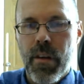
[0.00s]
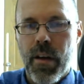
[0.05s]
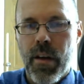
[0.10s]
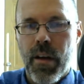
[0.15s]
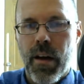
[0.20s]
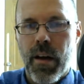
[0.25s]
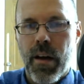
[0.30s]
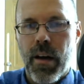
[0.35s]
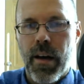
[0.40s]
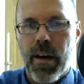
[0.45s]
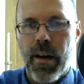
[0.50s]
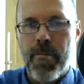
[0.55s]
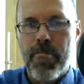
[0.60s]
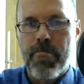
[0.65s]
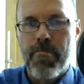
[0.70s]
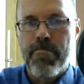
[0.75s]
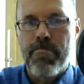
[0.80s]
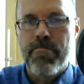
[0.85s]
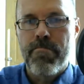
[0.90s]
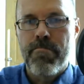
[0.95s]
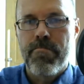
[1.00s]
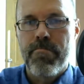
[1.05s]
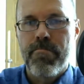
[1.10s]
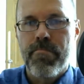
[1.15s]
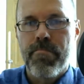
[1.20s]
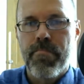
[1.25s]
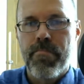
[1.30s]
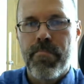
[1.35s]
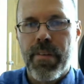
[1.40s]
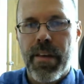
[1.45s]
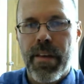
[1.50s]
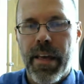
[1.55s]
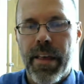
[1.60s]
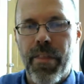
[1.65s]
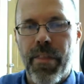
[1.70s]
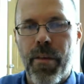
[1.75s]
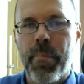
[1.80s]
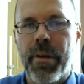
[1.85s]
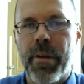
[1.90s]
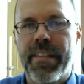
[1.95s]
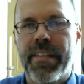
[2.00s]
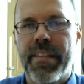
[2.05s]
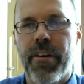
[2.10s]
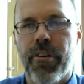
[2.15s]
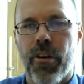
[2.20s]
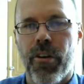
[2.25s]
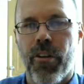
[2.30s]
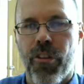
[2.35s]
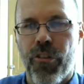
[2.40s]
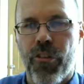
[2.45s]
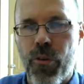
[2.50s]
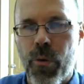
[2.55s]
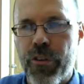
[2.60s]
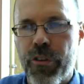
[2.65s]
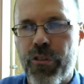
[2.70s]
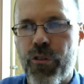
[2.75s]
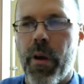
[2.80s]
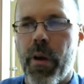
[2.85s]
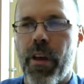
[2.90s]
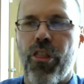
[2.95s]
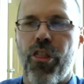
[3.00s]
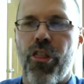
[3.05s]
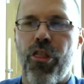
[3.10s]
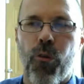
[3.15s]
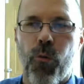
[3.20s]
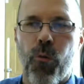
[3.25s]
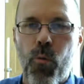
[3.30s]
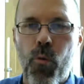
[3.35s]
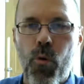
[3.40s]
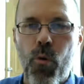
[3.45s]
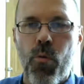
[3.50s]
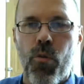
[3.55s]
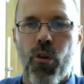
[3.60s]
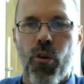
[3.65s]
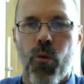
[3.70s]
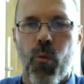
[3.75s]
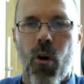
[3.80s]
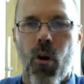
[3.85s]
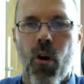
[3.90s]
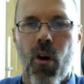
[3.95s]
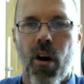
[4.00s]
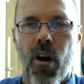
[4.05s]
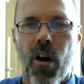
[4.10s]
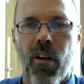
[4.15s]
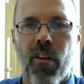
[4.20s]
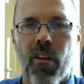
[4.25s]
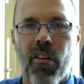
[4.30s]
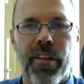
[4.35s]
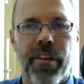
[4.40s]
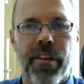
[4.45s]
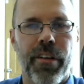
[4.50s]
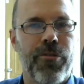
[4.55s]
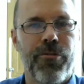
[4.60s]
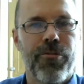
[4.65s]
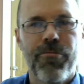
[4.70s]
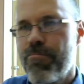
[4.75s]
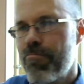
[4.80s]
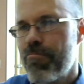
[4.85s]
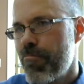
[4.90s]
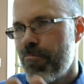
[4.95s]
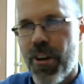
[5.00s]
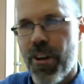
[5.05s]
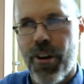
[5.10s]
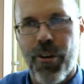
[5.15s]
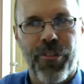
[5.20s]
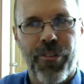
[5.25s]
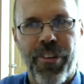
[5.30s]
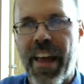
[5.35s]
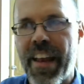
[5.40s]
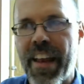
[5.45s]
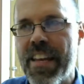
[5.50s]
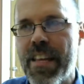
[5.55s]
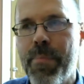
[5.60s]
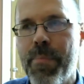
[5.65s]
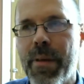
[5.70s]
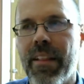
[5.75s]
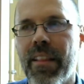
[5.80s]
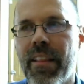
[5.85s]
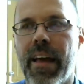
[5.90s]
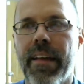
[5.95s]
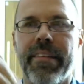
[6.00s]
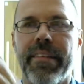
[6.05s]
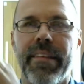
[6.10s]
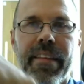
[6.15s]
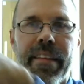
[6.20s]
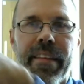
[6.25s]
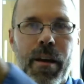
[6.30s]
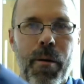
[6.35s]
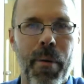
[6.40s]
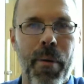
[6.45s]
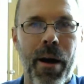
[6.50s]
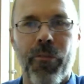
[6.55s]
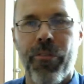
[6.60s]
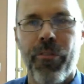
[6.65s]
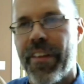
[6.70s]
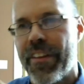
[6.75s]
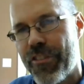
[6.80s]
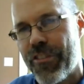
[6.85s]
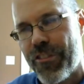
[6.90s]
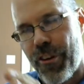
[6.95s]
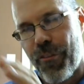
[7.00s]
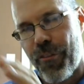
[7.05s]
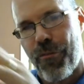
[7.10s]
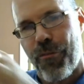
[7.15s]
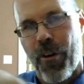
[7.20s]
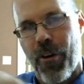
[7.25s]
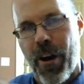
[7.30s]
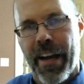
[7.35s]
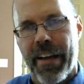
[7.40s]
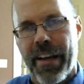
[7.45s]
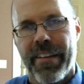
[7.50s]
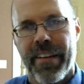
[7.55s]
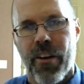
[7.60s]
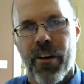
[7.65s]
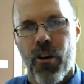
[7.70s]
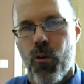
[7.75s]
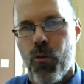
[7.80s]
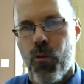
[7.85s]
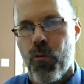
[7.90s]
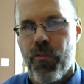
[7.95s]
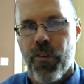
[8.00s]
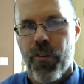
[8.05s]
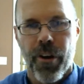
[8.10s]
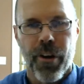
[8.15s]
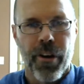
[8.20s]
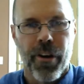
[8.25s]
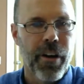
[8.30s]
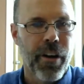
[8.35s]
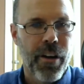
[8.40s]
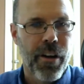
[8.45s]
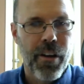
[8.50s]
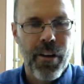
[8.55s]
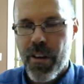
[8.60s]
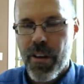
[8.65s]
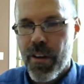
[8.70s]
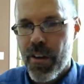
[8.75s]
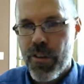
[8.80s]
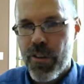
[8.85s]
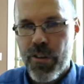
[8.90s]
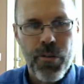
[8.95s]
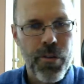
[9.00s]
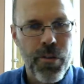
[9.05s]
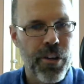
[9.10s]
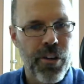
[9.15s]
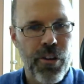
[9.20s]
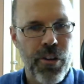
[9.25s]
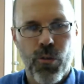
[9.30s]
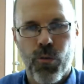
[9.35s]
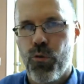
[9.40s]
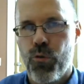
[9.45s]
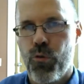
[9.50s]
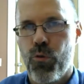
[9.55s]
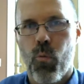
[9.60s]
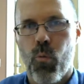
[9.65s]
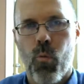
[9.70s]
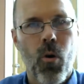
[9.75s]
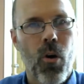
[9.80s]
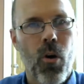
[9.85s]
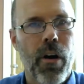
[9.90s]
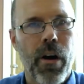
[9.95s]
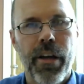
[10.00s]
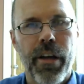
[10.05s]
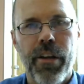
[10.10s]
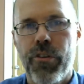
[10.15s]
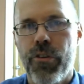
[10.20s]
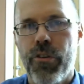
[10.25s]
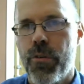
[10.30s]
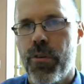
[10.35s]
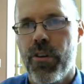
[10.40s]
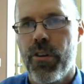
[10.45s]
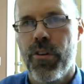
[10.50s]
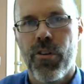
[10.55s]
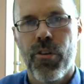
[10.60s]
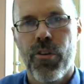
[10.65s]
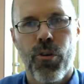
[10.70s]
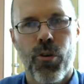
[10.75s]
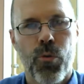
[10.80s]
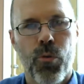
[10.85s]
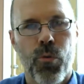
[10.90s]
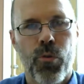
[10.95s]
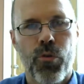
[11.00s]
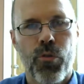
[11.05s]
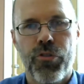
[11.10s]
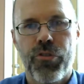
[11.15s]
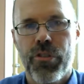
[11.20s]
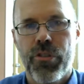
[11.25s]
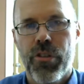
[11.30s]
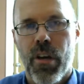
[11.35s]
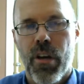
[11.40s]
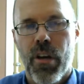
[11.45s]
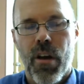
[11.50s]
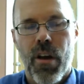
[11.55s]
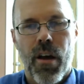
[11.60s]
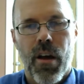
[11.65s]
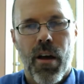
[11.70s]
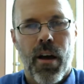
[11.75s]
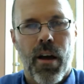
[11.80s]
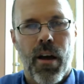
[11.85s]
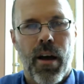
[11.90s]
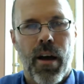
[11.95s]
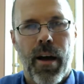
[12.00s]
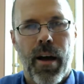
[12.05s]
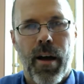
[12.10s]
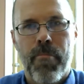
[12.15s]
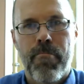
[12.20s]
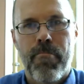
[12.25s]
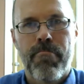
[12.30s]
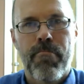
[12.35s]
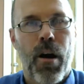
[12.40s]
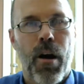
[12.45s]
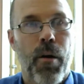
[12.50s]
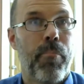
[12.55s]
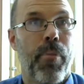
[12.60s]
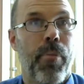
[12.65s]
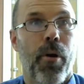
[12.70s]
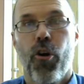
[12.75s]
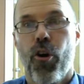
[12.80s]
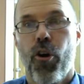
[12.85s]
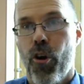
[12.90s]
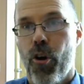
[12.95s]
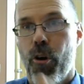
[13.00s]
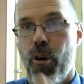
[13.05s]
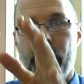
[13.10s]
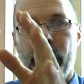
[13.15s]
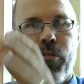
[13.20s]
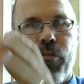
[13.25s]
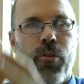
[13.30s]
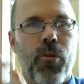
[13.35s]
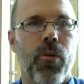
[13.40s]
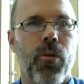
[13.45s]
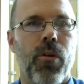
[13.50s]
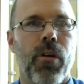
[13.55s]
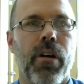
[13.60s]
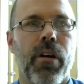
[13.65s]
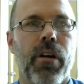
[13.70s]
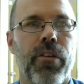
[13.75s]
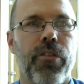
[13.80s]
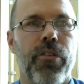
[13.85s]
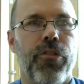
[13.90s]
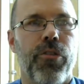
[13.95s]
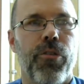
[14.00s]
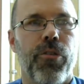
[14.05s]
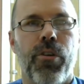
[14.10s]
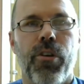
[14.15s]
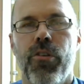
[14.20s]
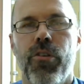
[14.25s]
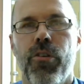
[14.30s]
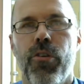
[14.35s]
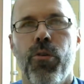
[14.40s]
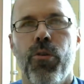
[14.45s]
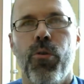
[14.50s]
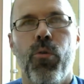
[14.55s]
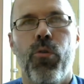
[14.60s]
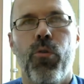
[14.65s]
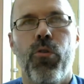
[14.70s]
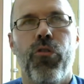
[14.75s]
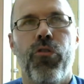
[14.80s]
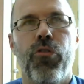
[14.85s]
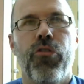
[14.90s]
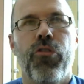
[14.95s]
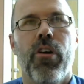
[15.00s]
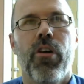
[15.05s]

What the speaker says: the material, the noise going through the wall is 10 dB less than the amount that's diffracting over, you can use wood, you can use a berm, of course, you could use